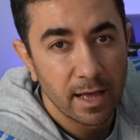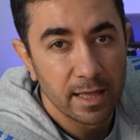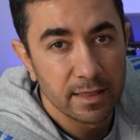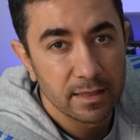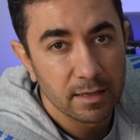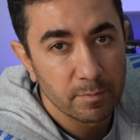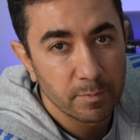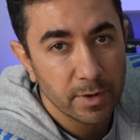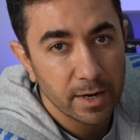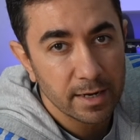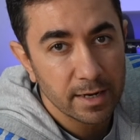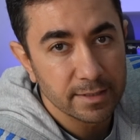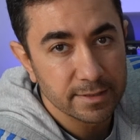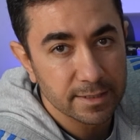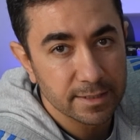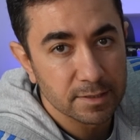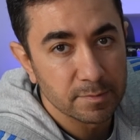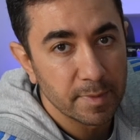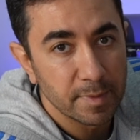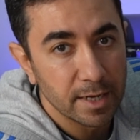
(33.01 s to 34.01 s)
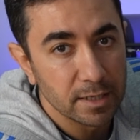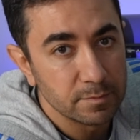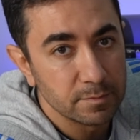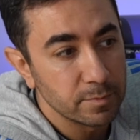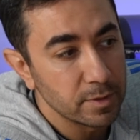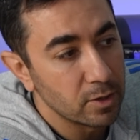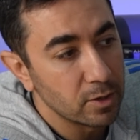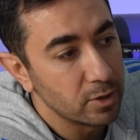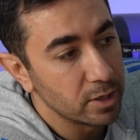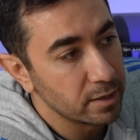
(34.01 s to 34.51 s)
And the price is mind
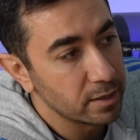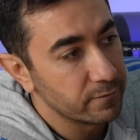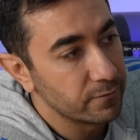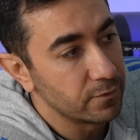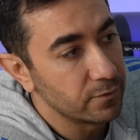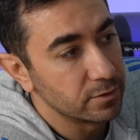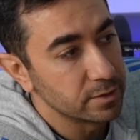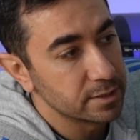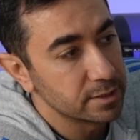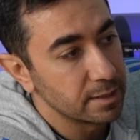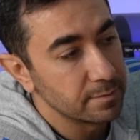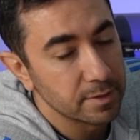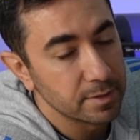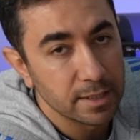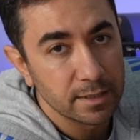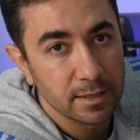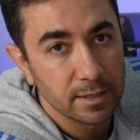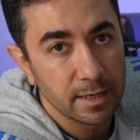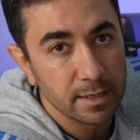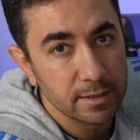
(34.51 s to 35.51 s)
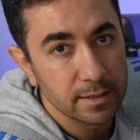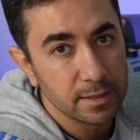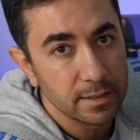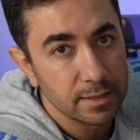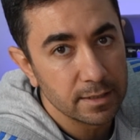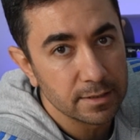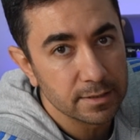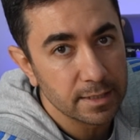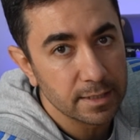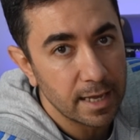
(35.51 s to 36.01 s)
blowing for something like
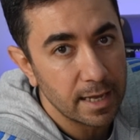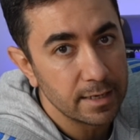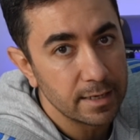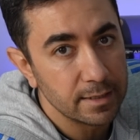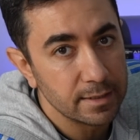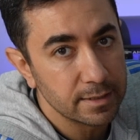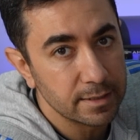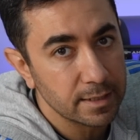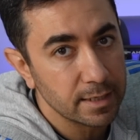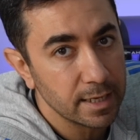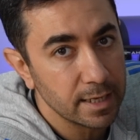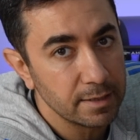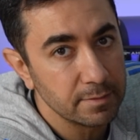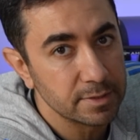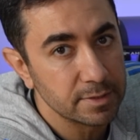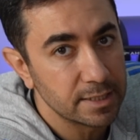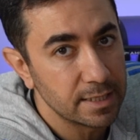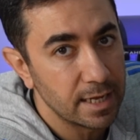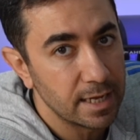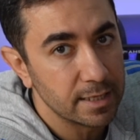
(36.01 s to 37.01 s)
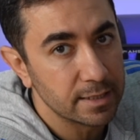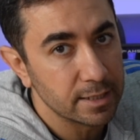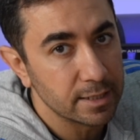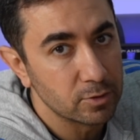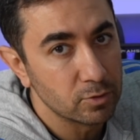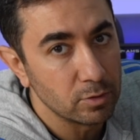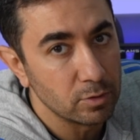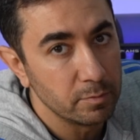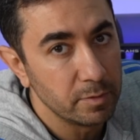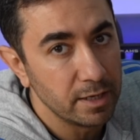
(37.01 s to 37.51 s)
this and it claims that
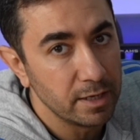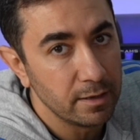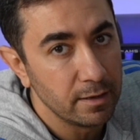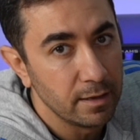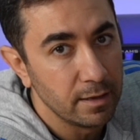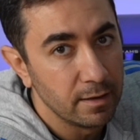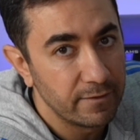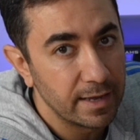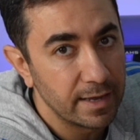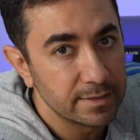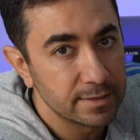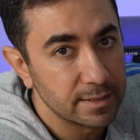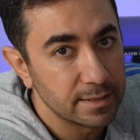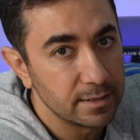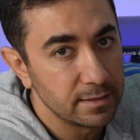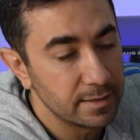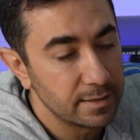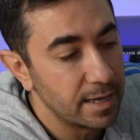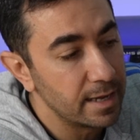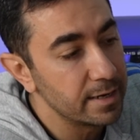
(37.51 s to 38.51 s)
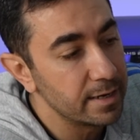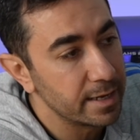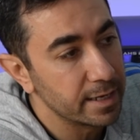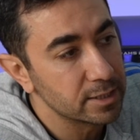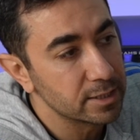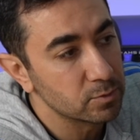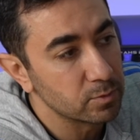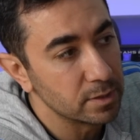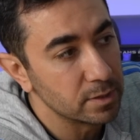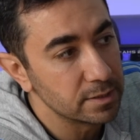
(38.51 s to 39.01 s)
it will be faster than
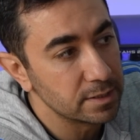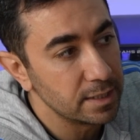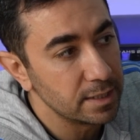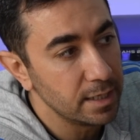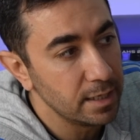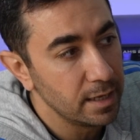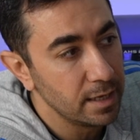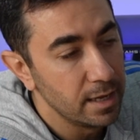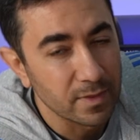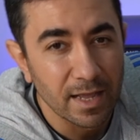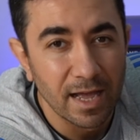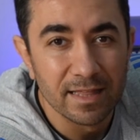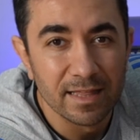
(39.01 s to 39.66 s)
X1C